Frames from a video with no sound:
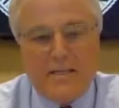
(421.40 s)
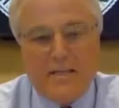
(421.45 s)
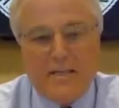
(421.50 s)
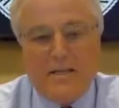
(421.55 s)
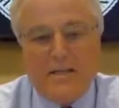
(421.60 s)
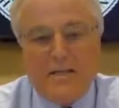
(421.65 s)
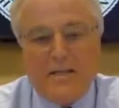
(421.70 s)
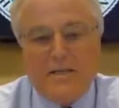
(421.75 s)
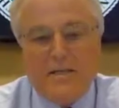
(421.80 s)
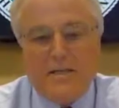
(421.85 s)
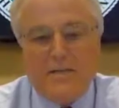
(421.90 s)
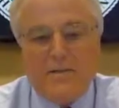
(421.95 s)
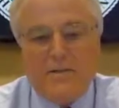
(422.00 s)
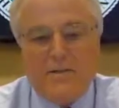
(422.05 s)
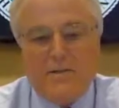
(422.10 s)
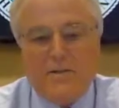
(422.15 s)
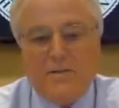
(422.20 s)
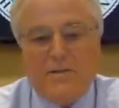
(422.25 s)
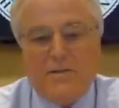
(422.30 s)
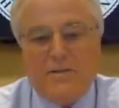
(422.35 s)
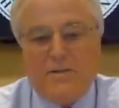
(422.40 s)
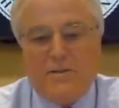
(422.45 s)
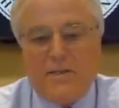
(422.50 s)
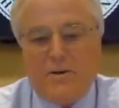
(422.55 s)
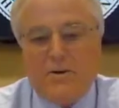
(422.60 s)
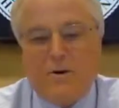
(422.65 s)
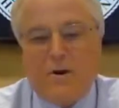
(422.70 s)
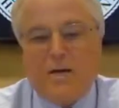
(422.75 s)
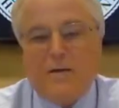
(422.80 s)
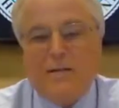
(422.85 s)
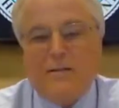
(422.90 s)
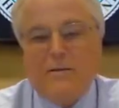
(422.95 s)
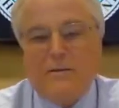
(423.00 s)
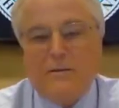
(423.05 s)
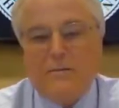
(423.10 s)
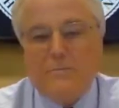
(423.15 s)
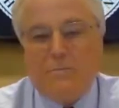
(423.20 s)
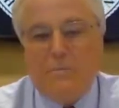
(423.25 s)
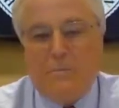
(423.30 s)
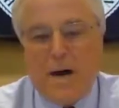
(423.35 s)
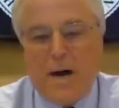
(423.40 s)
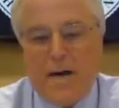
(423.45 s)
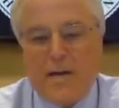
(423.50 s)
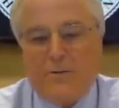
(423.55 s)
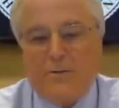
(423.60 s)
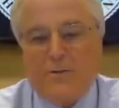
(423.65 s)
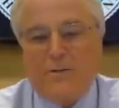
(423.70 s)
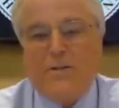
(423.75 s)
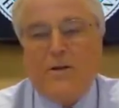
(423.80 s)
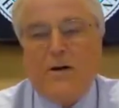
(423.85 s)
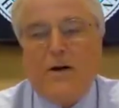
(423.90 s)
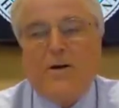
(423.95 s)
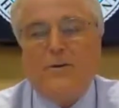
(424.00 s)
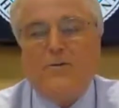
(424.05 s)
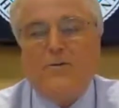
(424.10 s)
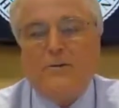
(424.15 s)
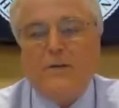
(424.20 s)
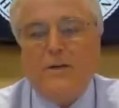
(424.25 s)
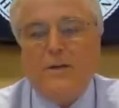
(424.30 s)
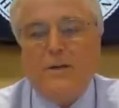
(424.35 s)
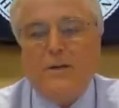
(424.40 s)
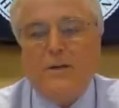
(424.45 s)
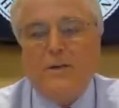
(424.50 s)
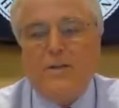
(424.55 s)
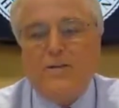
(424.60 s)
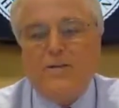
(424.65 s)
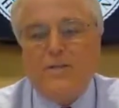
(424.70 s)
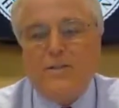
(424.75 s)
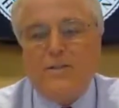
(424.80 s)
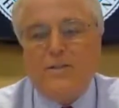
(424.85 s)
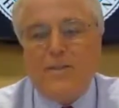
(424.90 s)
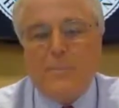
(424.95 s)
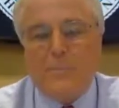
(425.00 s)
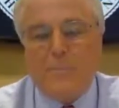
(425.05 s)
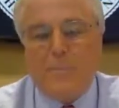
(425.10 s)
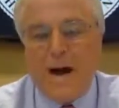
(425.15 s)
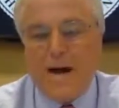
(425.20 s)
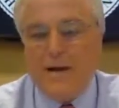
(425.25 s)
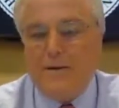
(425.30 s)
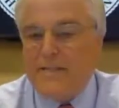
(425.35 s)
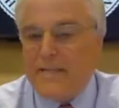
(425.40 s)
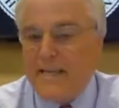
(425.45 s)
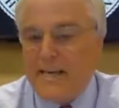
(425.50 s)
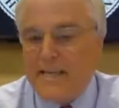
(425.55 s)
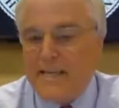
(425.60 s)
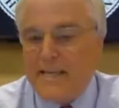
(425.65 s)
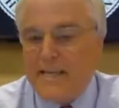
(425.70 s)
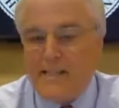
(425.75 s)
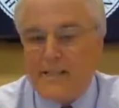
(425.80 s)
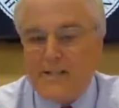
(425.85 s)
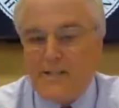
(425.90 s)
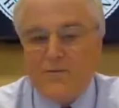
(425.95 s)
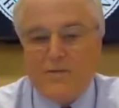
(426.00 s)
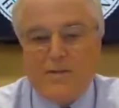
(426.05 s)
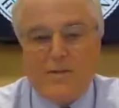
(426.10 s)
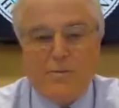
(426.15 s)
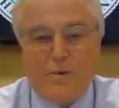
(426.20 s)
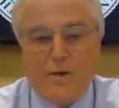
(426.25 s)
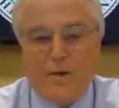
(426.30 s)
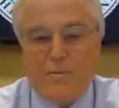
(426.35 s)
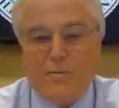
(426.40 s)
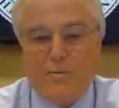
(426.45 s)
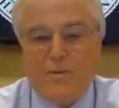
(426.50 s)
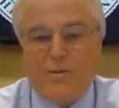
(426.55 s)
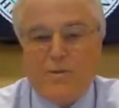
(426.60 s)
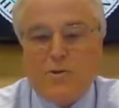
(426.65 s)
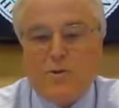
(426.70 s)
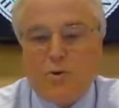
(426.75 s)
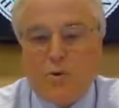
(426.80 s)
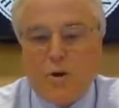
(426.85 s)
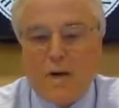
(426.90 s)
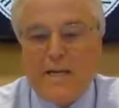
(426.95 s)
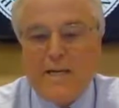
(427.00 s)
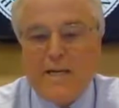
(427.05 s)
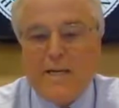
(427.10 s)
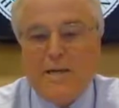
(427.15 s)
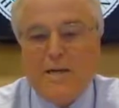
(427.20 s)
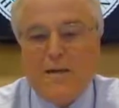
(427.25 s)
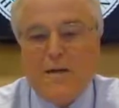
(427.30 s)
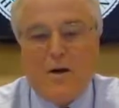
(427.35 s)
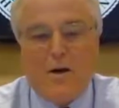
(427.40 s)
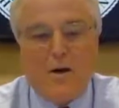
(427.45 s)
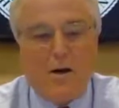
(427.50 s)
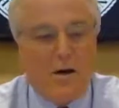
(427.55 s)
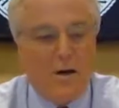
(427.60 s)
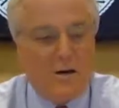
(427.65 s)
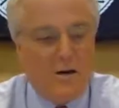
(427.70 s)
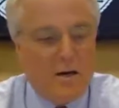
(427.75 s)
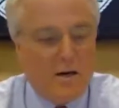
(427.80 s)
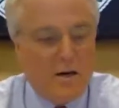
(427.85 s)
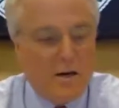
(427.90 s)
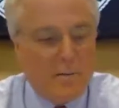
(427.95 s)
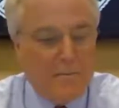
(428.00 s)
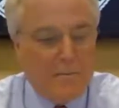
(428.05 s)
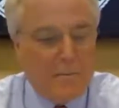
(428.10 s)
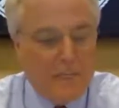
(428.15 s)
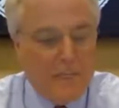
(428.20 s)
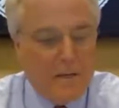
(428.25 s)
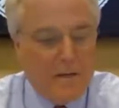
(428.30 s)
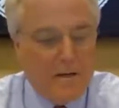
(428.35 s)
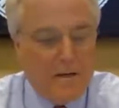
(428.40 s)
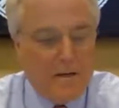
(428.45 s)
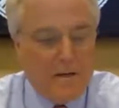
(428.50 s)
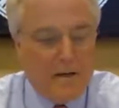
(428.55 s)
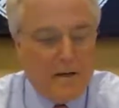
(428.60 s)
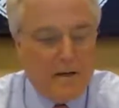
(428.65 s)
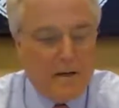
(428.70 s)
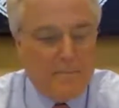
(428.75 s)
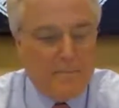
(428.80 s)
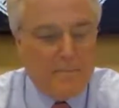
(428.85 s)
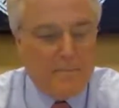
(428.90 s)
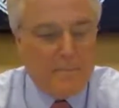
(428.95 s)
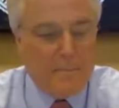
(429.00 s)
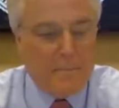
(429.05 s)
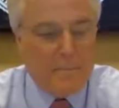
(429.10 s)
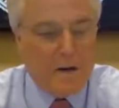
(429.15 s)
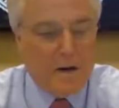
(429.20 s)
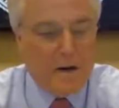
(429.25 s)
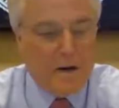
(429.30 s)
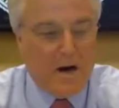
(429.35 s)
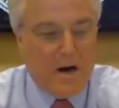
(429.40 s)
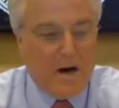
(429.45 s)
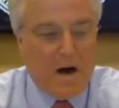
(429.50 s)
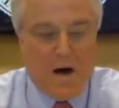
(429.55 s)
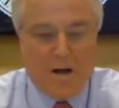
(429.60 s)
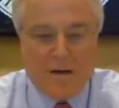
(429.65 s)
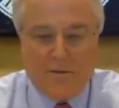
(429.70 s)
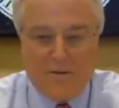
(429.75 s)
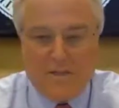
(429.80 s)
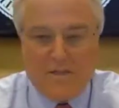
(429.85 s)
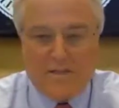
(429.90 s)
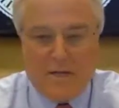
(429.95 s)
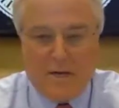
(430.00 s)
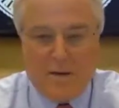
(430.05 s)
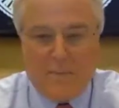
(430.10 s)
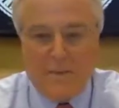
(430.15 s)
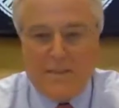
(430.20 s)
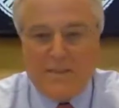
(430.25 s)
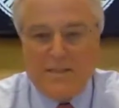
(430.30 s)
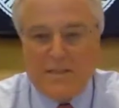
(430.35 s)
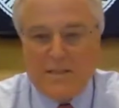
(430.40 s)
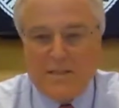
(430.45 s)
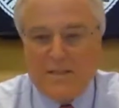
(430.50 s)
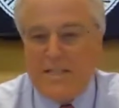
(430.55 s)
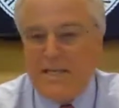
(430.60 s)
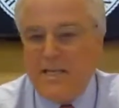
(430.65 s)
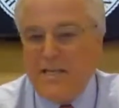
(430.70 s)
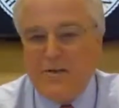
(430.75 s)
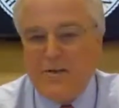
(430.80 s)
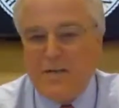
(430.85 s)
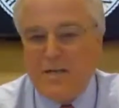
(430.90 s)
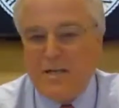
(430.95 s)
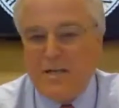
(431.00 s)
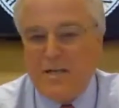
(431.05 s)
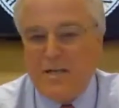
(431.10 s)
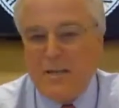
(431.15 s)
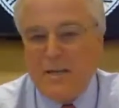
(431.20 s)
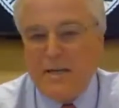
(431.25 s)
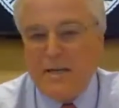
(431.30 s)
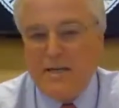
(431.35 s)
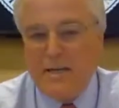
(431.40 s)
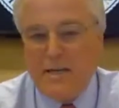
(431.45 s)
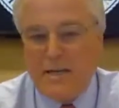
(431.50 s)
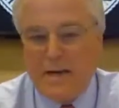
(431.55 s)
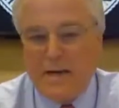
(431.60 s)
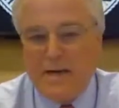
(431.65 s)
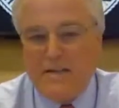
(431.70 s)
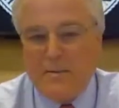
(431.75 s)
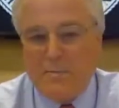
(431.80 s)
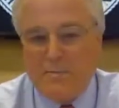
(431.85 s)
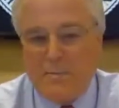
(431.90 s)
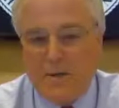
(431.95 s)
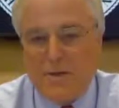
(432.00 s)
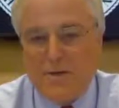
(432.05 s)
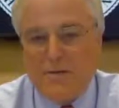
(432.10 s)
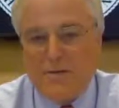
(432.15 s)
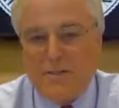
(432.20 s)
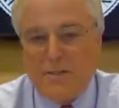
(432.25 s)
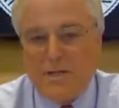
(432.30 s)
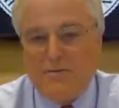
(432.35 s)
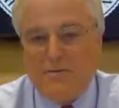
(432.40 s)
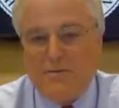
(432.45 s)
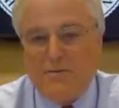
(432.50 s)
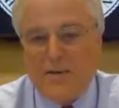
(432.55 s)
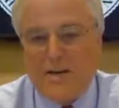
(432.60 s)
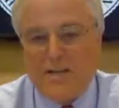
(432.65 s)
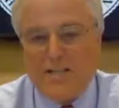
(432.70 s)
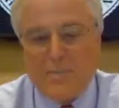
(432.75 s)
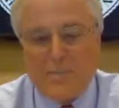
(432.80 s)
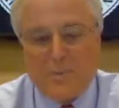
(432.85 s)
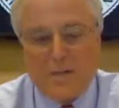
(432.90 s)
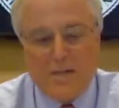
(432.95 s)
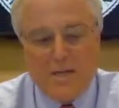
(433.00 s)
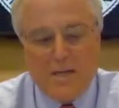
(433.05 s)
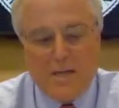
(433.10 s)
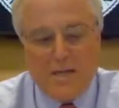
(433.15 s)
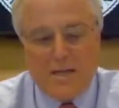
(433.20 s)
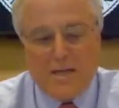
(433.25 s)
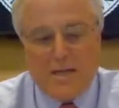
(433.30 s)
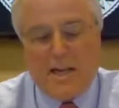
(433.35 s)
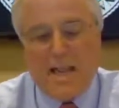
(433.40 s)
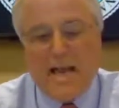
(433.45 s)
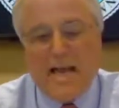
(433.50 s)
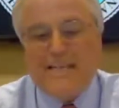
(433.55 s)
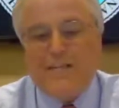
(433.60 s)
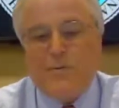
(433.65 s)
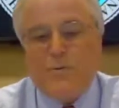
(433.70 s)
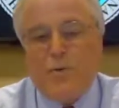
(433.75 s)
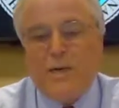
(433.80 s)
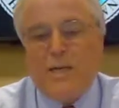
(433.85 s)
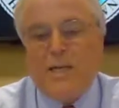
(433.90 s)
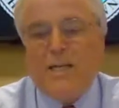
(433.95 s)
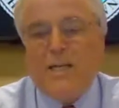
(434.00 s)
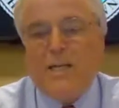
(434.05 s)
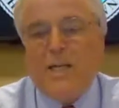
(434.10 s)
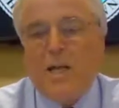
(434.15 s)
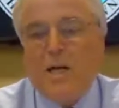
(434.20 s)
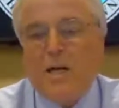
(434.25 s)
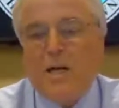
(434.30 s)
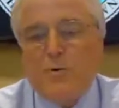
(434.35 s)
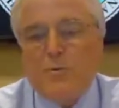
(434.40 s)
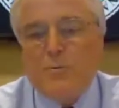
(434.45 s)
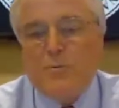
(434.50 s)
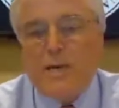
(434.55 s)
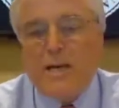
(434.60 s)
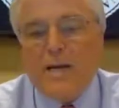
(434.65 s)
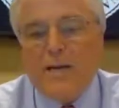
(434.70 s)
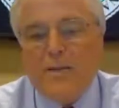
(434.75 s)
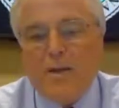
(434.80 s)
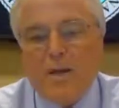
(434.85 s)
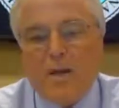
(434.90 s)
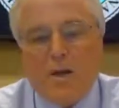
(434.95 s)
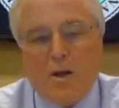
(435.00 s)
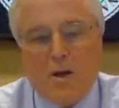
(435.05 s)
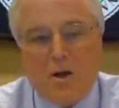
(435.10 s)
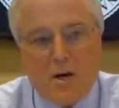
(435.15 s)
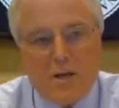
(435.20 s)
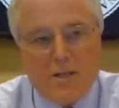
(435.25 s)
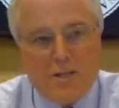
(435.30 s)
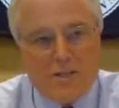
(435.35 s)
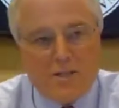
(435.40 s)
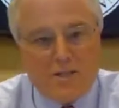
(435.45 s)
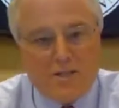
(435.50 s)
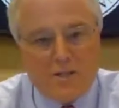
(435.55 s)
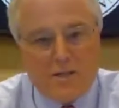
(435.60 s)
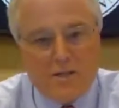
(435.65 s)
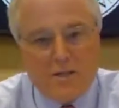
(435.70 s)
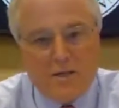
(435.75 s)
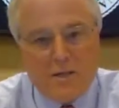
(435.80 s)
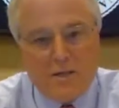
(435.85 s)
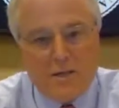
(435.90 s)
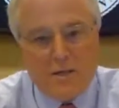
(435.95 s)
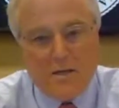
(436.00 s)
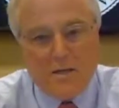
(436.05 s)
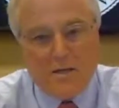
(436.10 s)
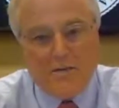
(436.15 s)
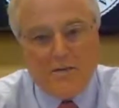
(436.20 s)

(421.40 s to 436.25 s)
seen Xerox, Microsoft, you've seen the biotech industry, whether it's Grail or all of these companies continue to come in the billions of investment. Last week alone, we had the largest